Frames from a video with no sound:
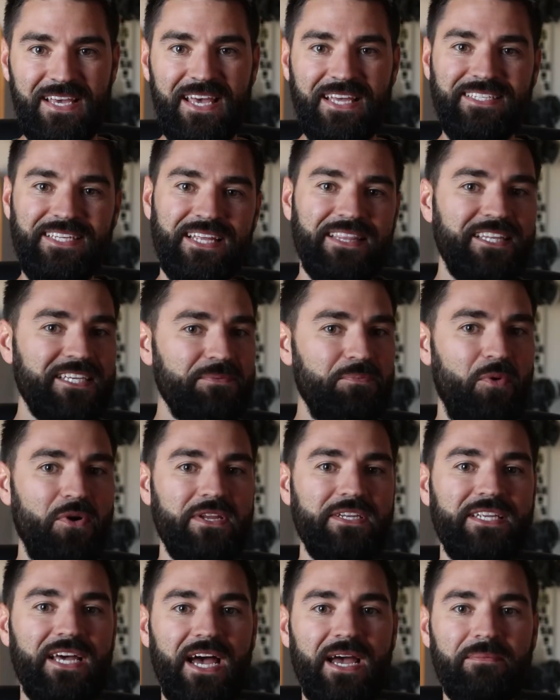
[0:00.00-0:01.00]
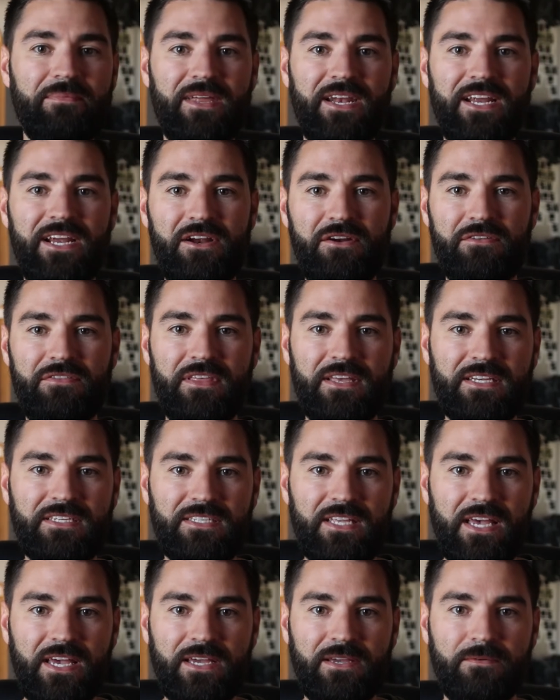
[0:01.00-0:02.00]
It's at this point in time that I hear
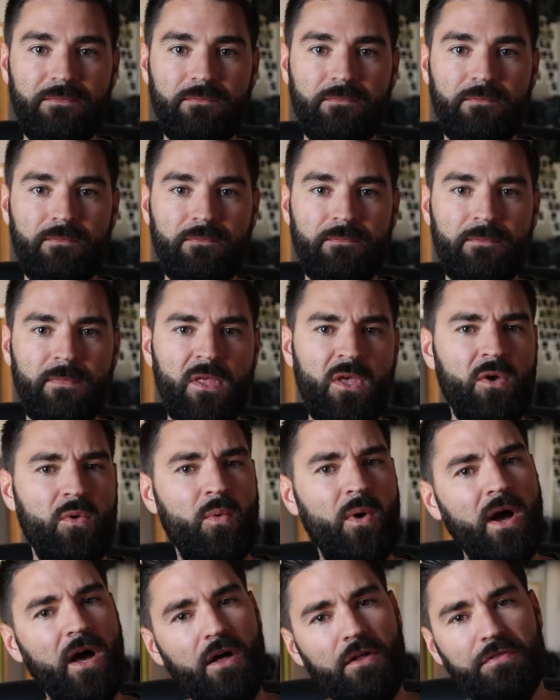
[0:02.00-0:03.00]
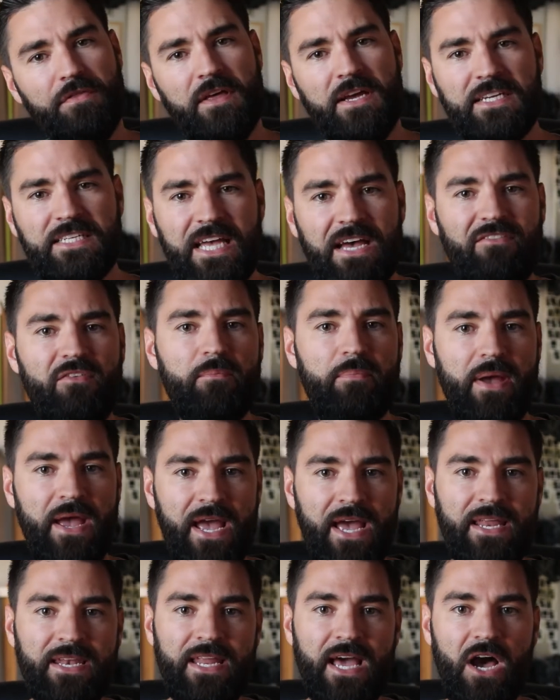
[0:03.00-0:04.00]
things like, well, things haven't
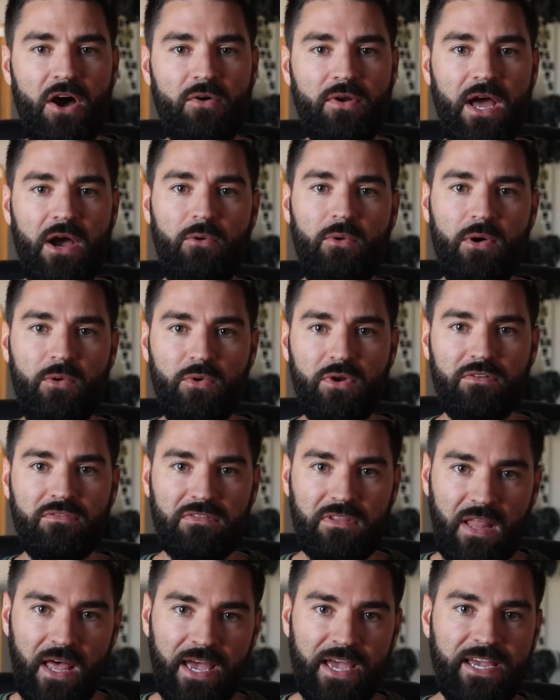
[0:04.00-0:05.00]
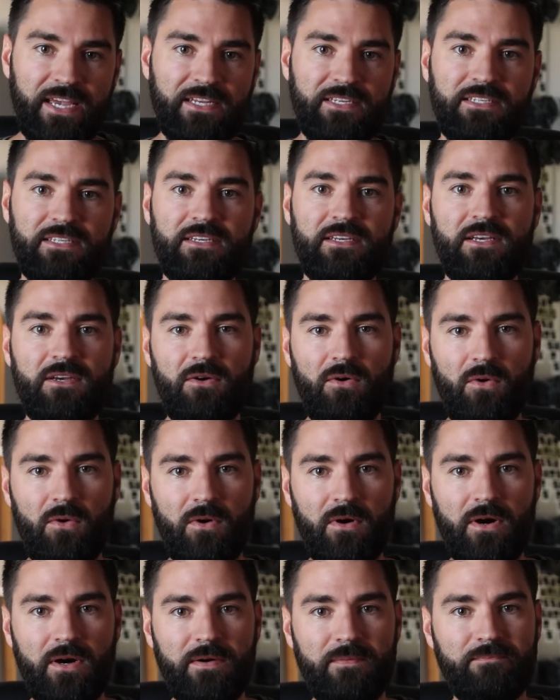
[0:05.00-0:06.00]
panned out how I would have liked,
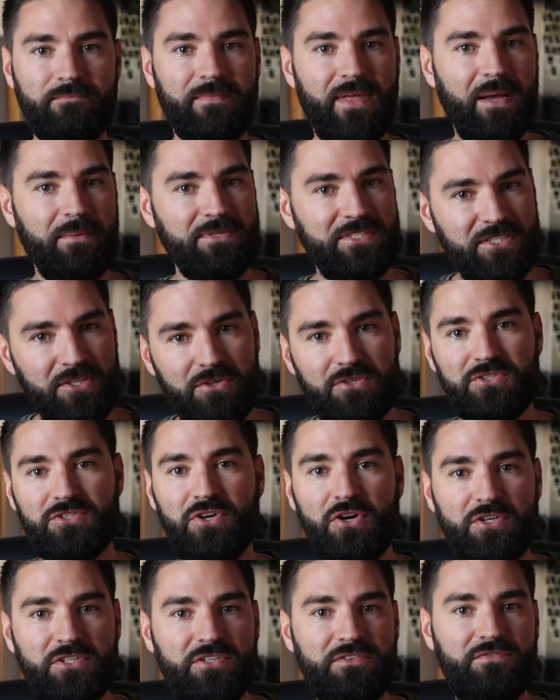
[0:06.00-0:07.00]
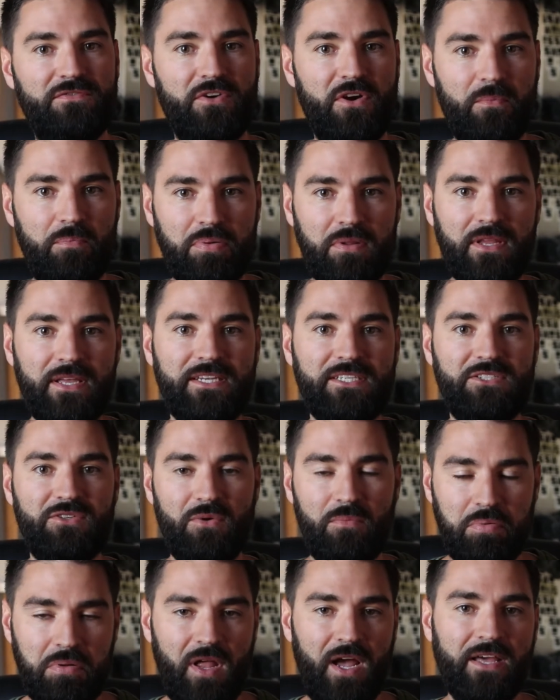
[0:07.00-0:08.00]
or I'm still searching for a place to
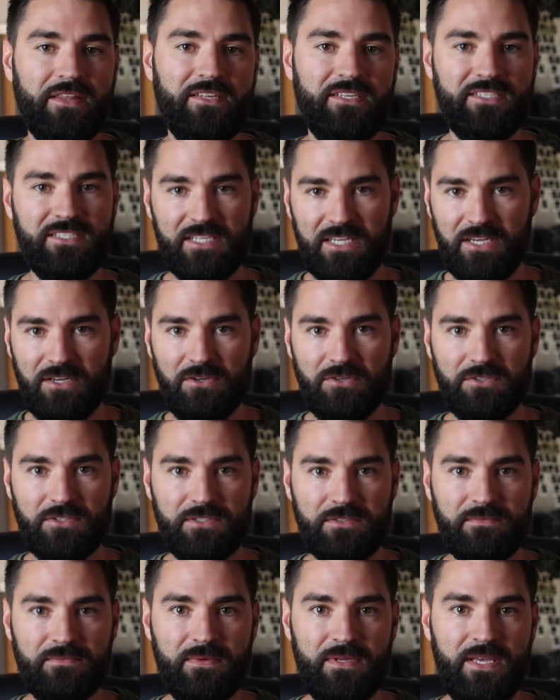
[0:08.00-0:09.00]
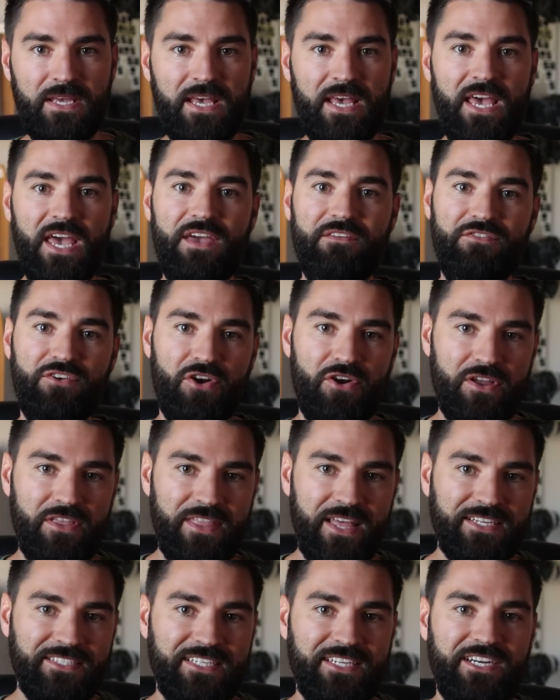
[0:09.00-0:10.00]
apply these skills. If you're in
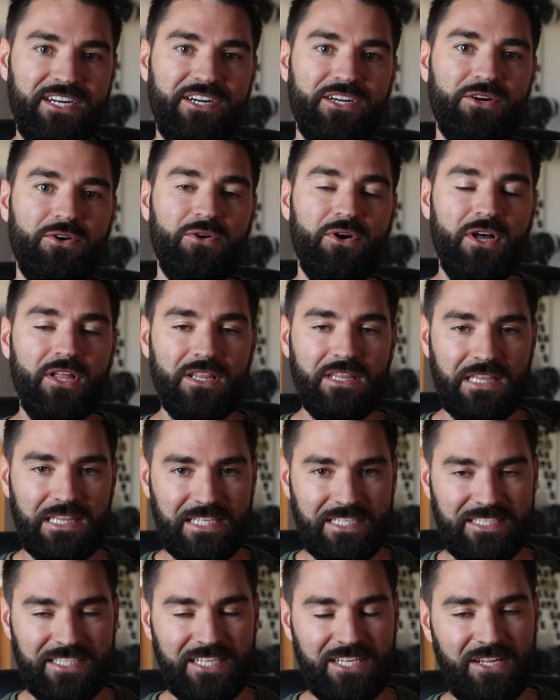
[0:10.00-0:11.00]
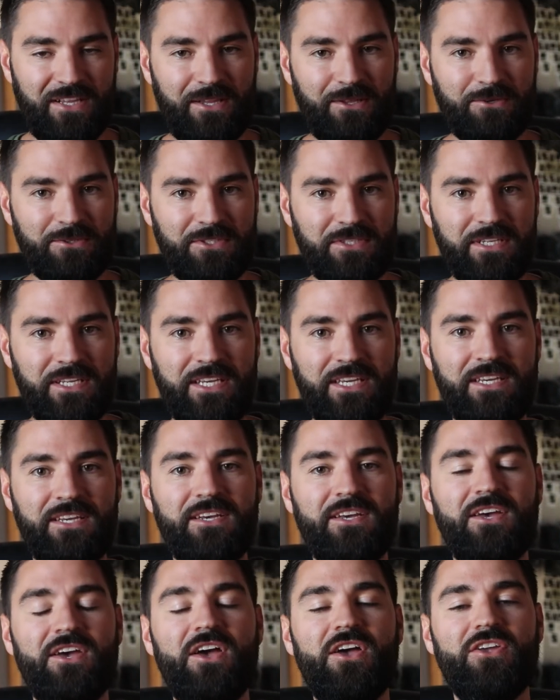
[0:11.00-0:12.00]
that scenario, listen closely,
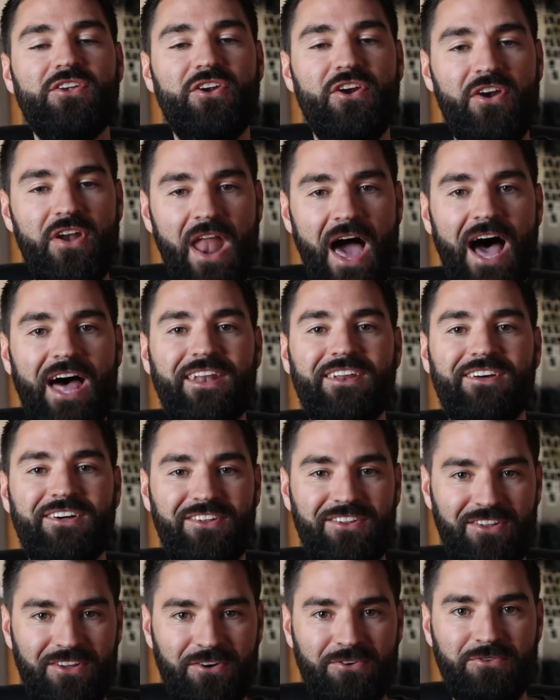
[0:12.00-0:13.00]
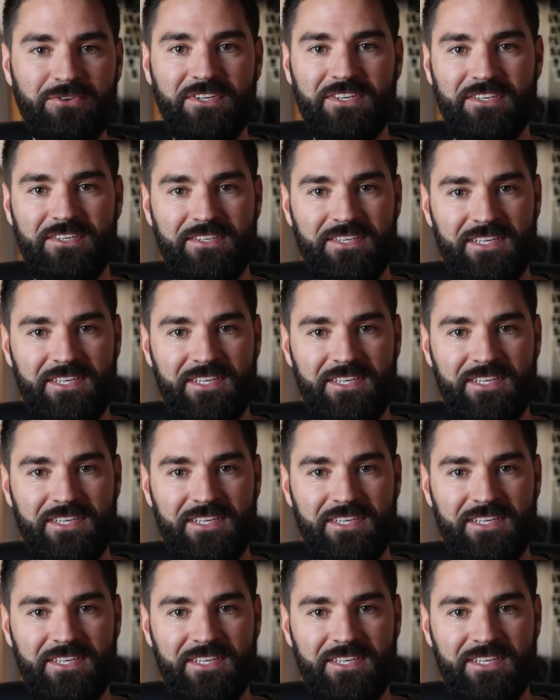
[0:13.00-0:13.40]
you're not alone.